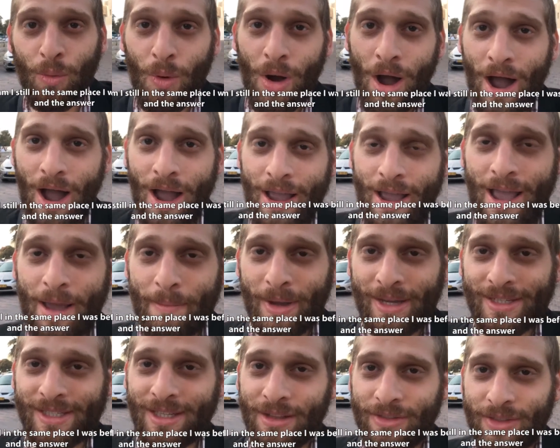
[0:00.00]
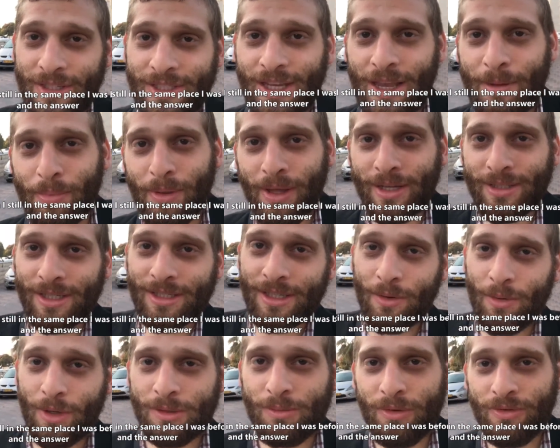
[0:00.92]
why am I still in the same place
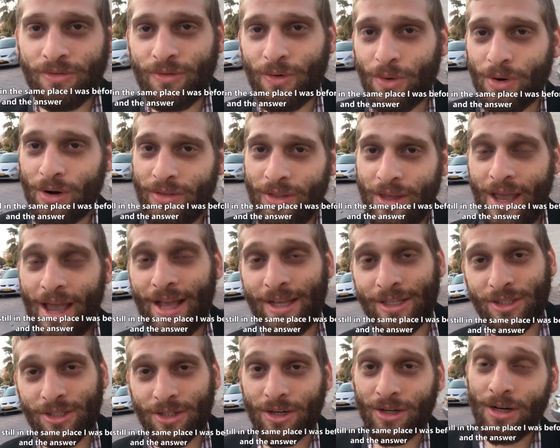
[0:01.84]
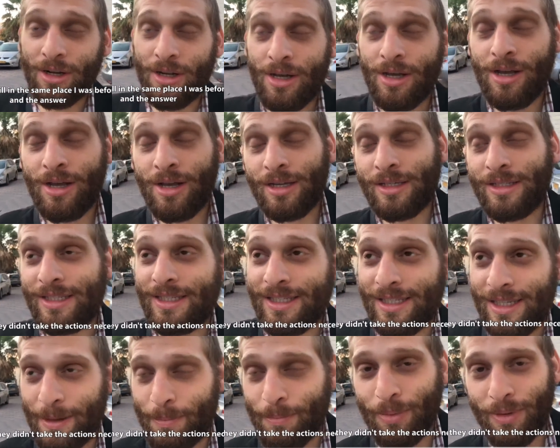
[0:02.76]
as I was before? And the answer
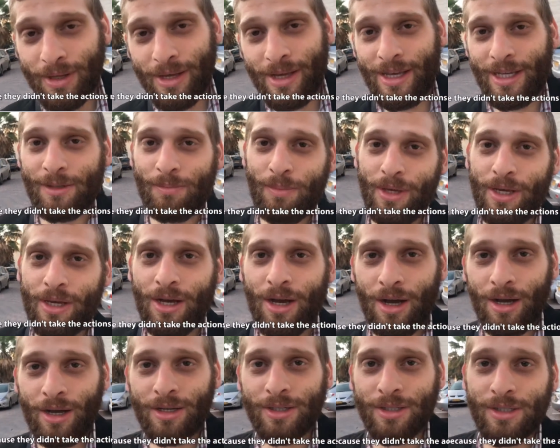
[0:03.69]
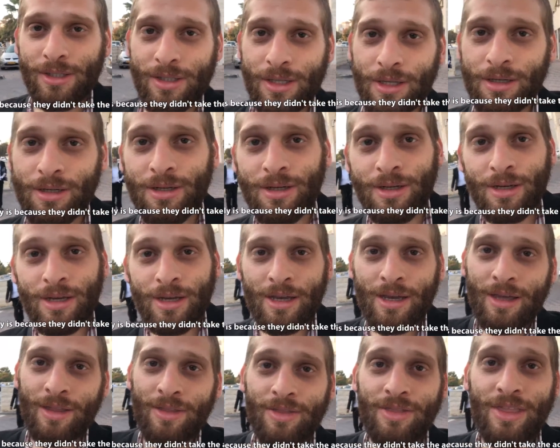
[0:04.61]
simply is because
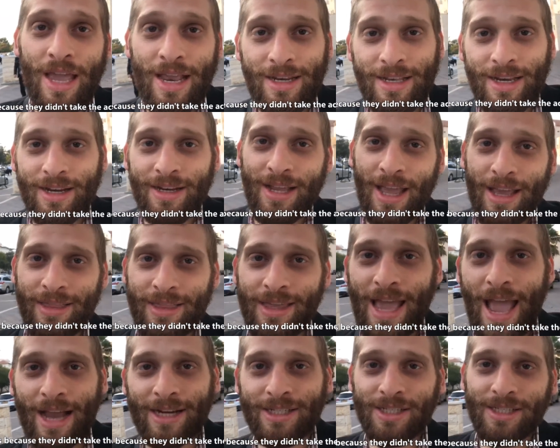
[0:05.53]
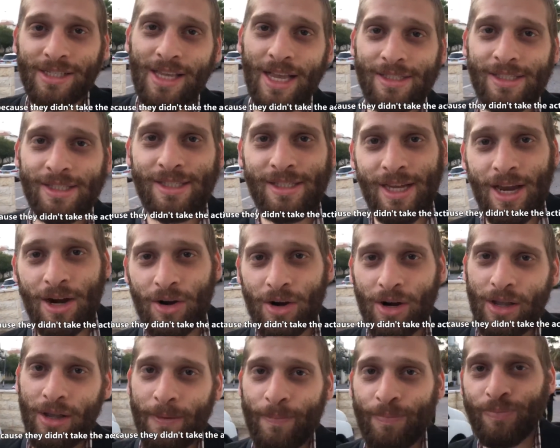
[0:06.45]
they didn't take the actions
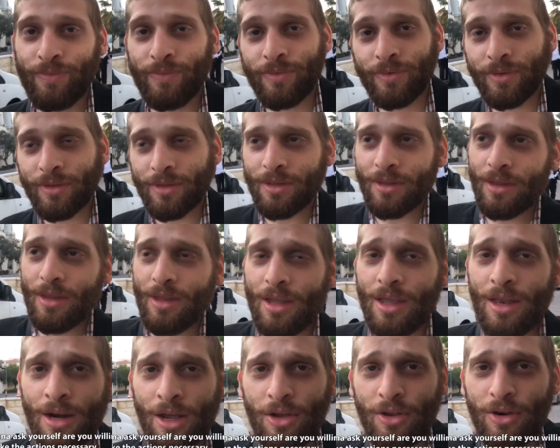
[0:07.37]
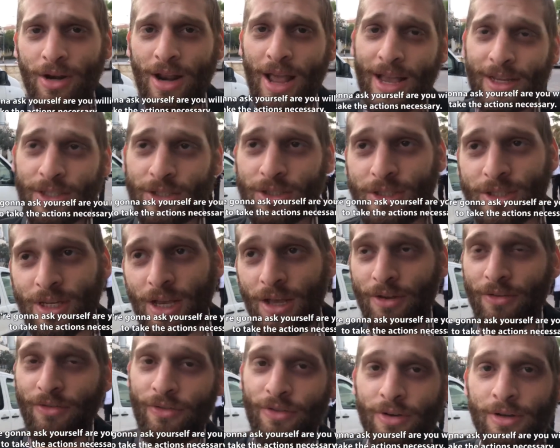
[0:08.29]
necessary. Now you need to ask
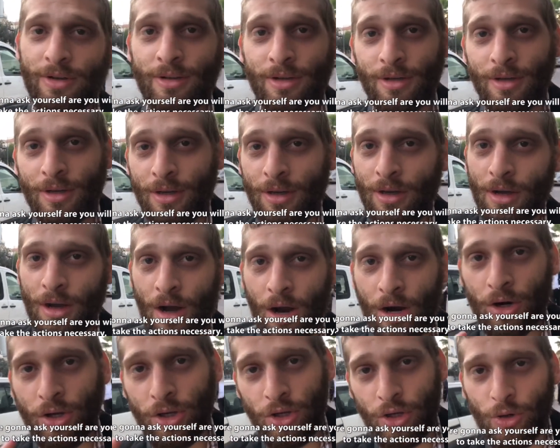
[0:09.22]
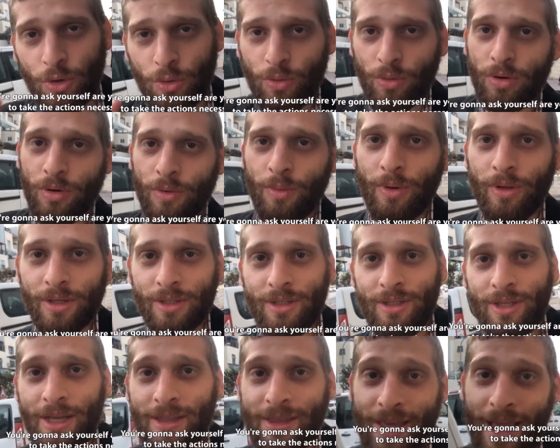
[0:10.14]
yourself, are you willing
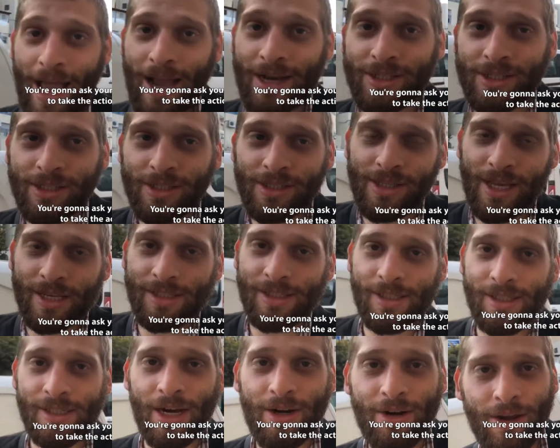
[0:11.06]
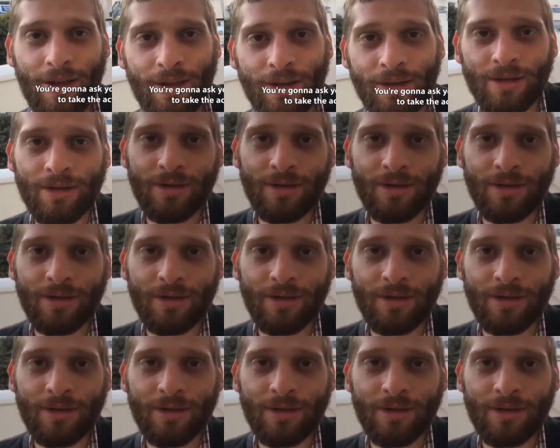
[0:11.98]
to take the actions necessary?